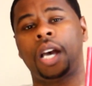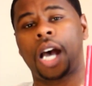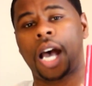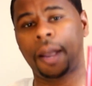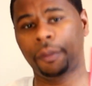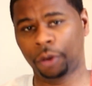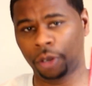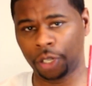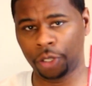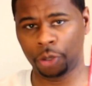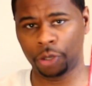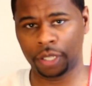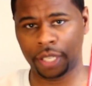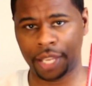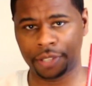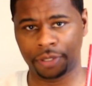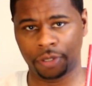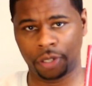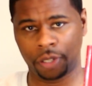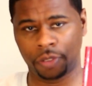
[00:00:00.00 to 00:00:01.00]
I'm going to do a
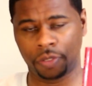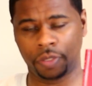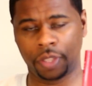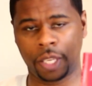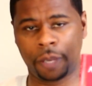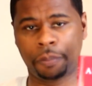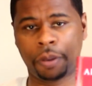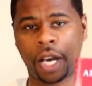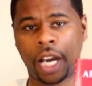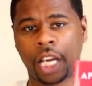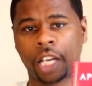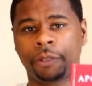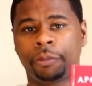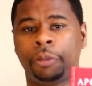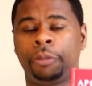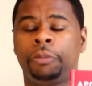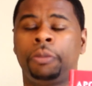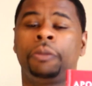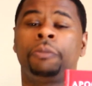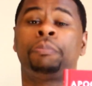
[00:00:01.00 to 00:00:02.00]
lesson on the
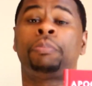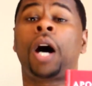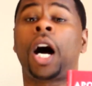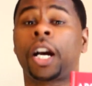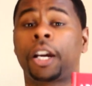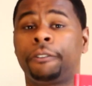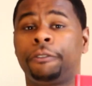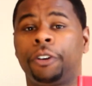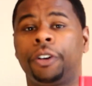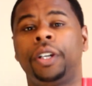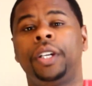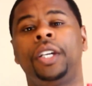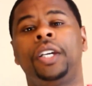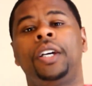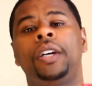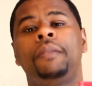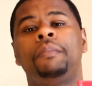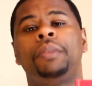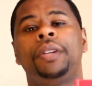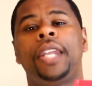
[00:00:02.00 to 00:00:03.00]
Apocrypha. Apocrypha.
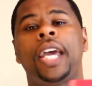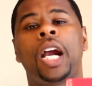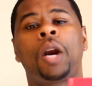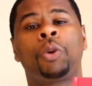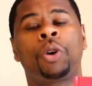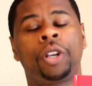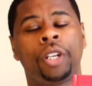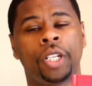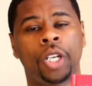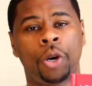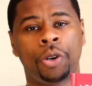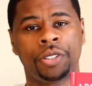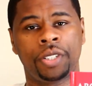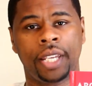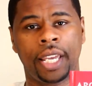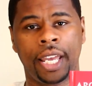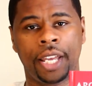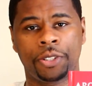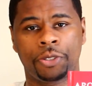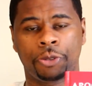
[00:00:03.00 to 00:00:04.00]
But now we're going to go
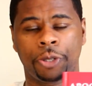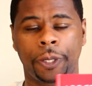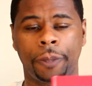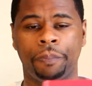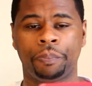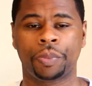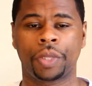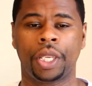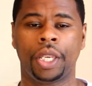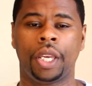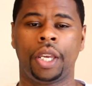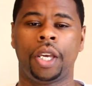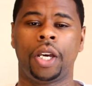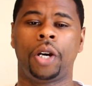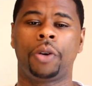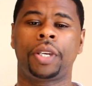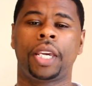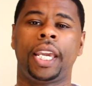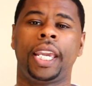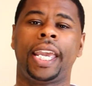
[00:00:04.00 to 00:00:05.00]
into Ezra.
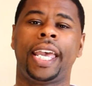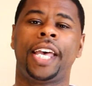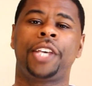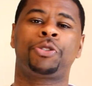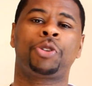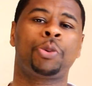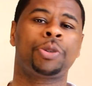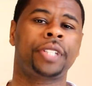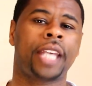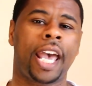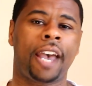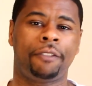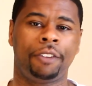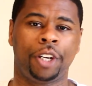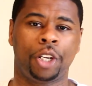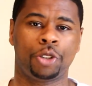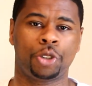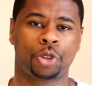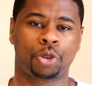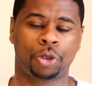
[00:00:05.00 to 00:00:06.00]
Okay, Ezra was having
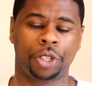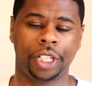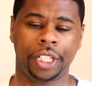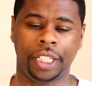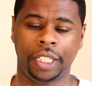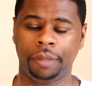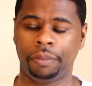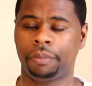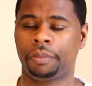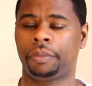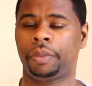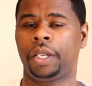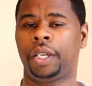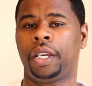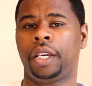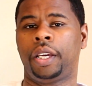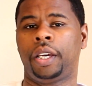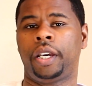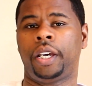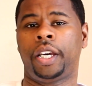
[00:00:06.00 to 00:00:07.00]
a dream,
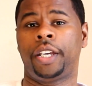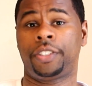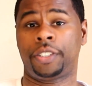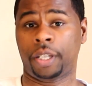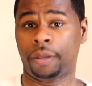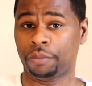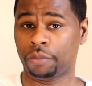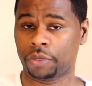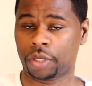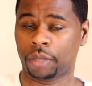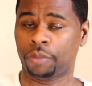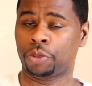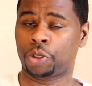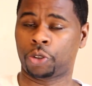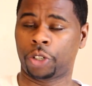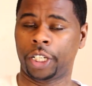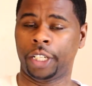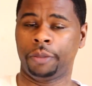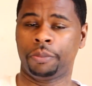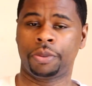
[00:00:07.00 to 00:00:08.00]
uh, some some
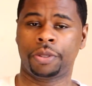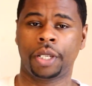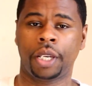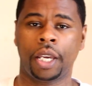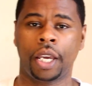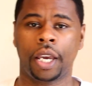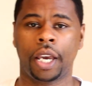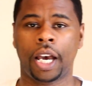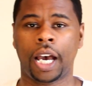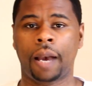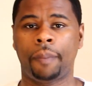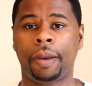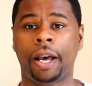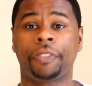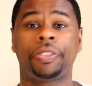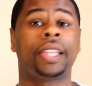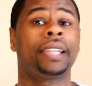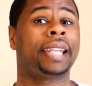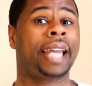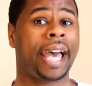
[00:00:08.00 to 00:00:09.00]
dreams
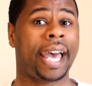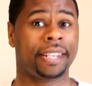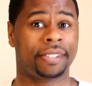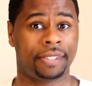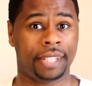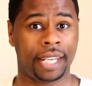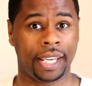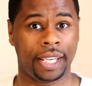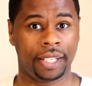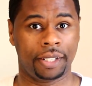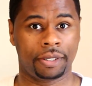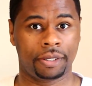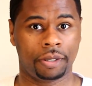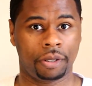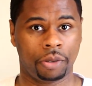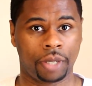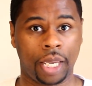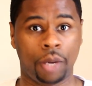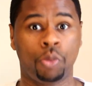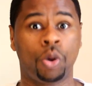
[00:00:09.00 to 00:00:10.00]
about the last days.
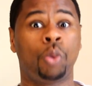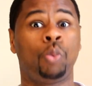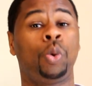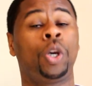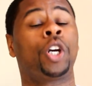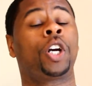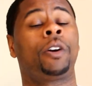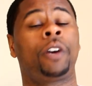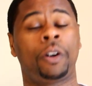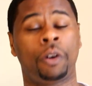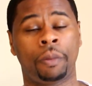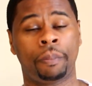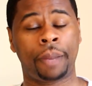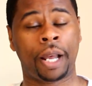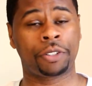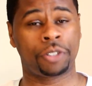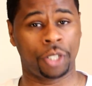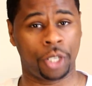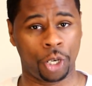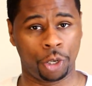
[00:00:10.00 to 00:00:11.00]
Okay, what we're
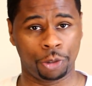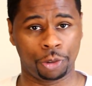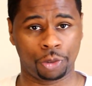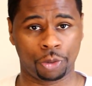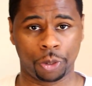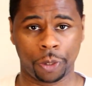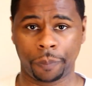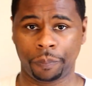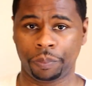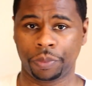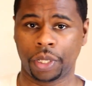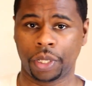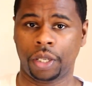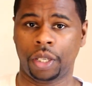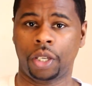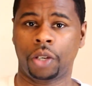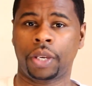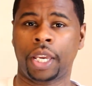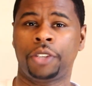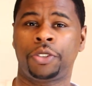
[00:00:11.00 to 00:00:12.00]
about to go through.
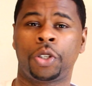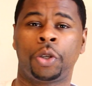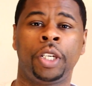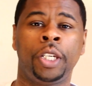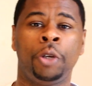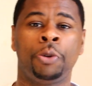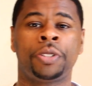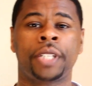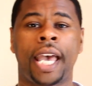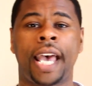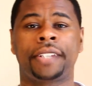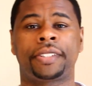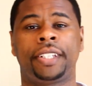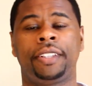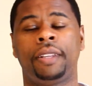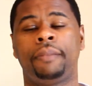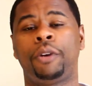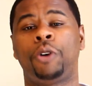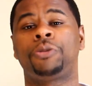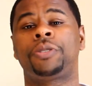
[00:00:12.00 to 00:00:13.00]
Okay, so he was asking
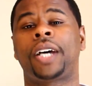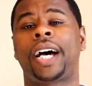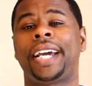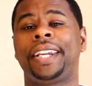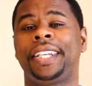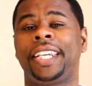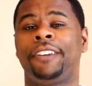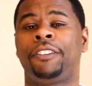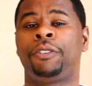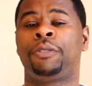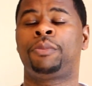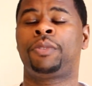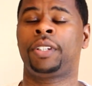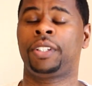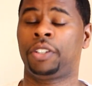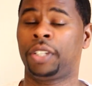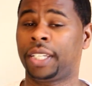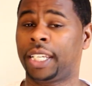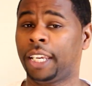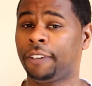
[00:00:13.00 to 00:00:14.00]
the Most High to give him
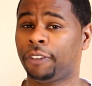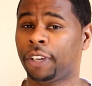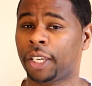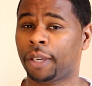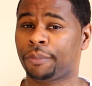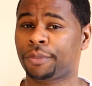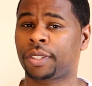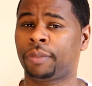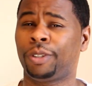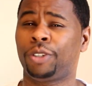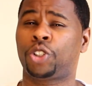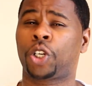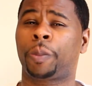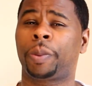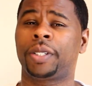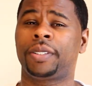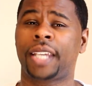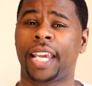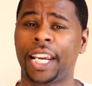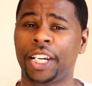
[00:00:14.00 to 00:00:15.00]
to give him some
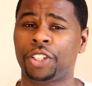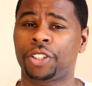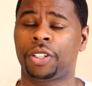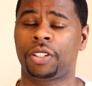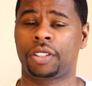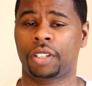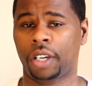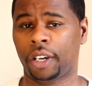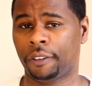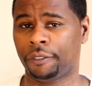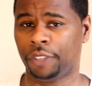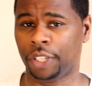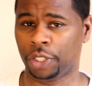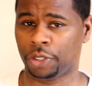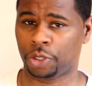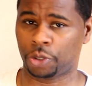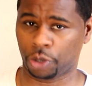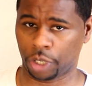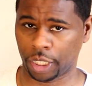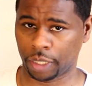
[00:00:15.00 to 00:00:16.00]
interpretations of
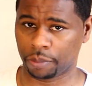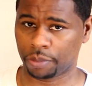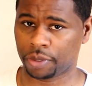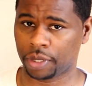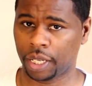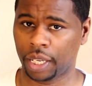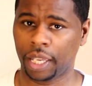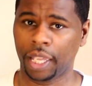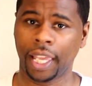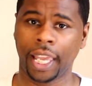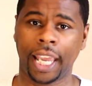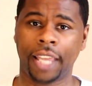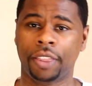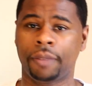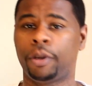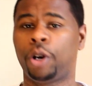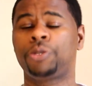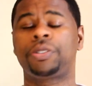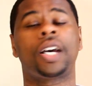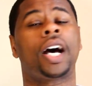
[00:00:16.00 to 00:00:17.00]
these dreams, and the
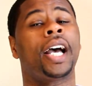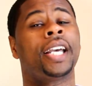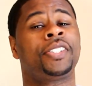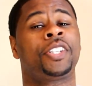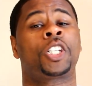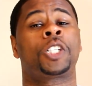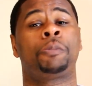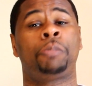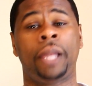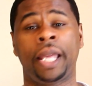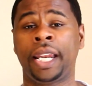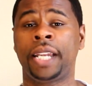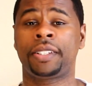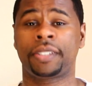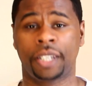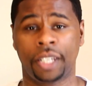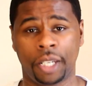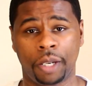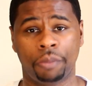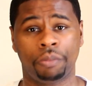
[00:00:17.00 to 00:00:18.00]
Most High is explaining
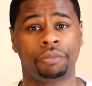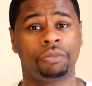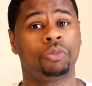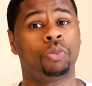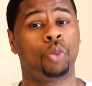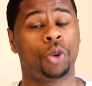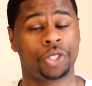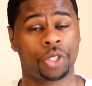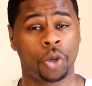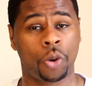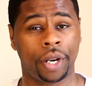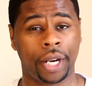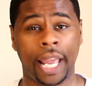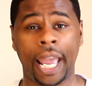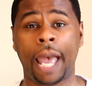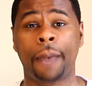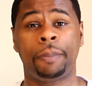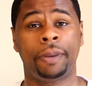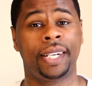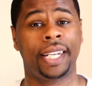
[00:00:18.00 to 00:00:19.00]
to him what's going to
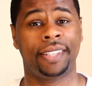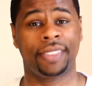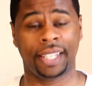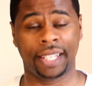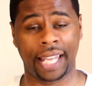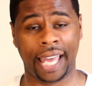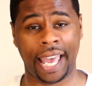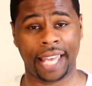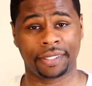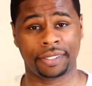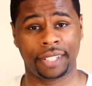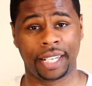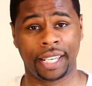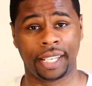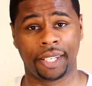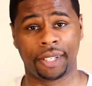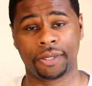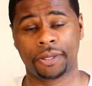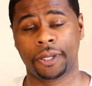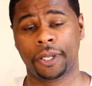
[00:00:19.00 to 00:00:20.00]
happen in the last
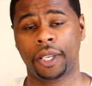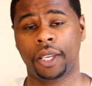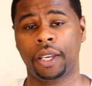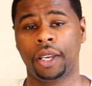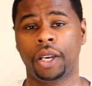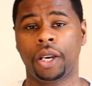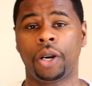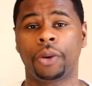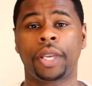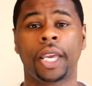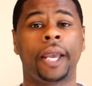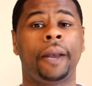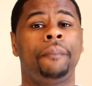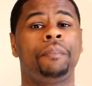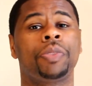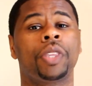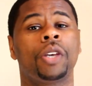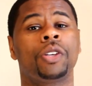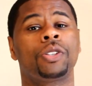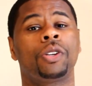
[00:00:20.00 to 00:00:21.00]
days. Okay,
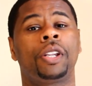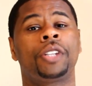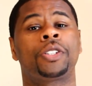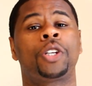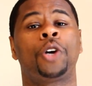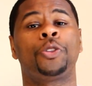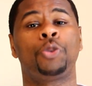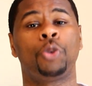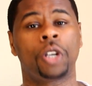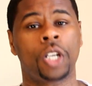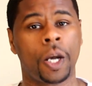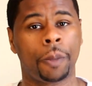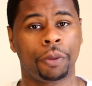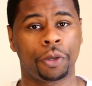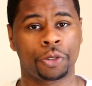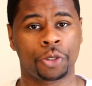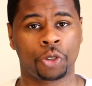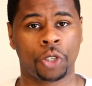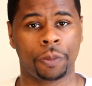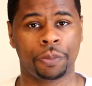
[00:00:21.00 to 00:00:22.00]
so let's go through a couple
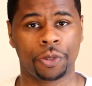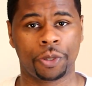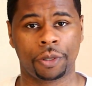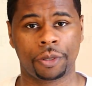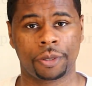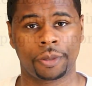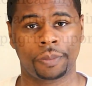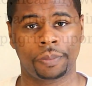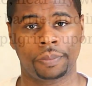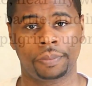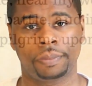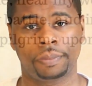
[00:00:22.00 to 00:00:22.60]
of scriptures.